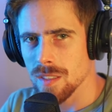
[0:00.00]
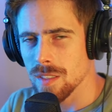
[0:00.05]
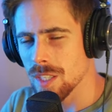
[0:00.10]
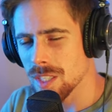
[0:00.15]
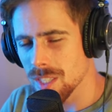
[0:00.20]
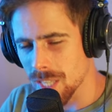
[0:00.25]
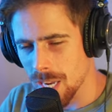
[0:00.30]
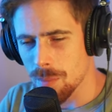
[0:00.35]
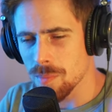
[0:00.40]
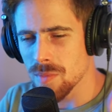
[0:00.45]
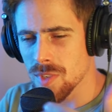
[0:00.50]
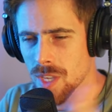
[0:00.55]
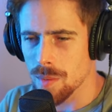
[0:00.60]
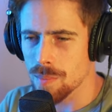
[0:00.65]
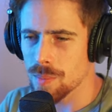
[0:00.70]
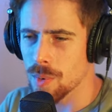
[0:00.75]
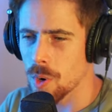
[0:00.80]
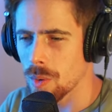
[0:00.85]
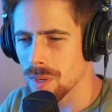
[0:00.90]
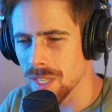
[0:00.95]
the same
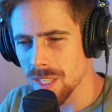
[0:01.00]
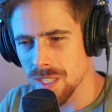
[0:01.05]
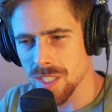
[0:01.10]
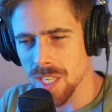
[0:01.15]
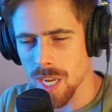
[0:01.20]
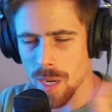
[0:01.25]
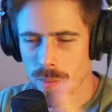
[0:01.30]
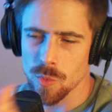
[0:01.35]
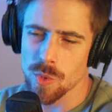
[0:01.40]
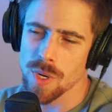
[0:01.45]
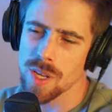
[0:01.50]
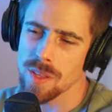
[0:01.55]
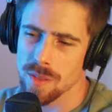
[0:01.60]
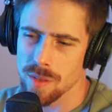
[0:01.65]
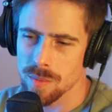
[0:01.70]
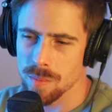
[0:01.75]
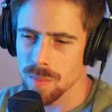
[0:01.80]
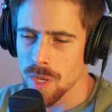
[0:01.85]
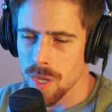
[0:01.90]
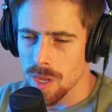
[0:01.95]
tempo, and the same
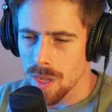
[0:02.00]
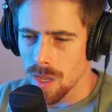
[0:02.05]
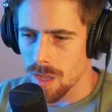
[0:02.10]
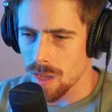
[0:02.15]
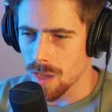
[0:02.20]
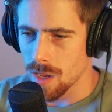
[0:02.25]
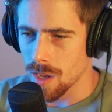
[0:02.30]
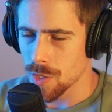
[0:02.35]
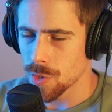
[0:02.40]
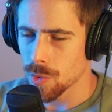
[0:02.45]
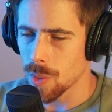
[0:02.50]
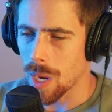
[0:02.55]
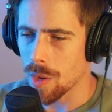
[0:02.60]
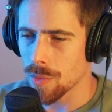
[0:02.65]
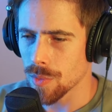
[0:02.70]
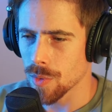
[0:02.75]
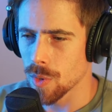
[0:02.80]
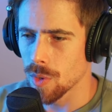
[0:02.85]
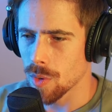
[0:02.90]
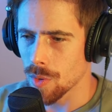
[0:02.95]
rhythm uh,
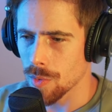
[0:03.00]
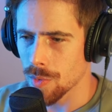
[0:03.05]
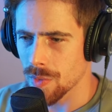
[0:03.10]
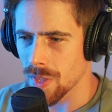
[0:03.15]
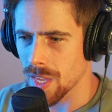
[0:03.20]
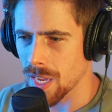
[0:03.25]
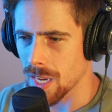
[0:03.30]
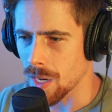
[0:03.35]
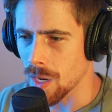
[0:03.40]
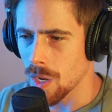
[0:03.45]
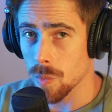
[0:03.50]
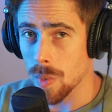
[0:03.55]
throughout the whole thing.